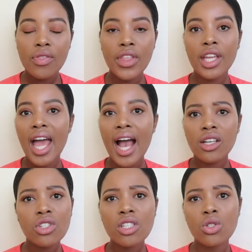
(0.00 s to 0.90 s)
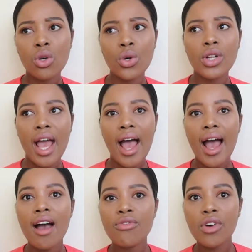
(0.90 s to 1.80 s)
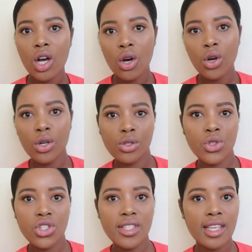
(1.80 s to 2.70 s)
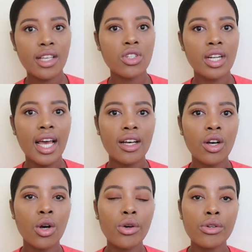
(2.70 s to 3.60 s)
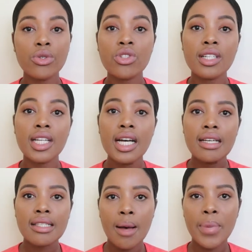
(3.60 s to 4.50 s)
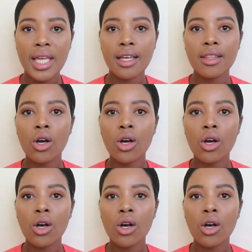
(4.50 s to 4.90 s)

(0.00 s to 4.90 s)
they actually don't have a conclusion section, like a conclusion subheading.